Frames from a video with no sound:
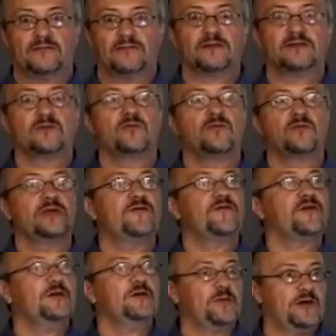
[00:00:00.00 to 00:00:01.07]
The
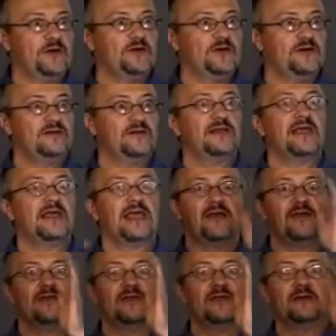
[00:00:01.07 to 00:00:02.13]
weed-free period
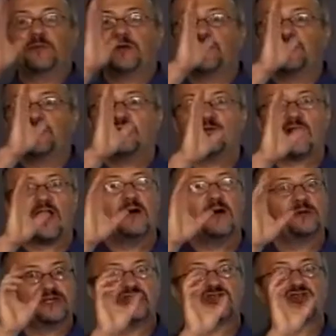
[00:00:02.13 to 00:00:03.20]
and the period of
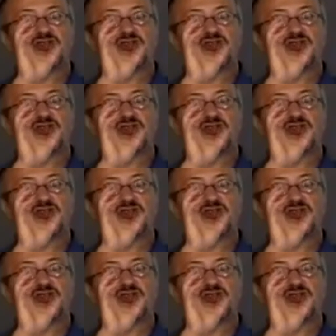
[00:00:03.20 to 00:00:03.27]
competition.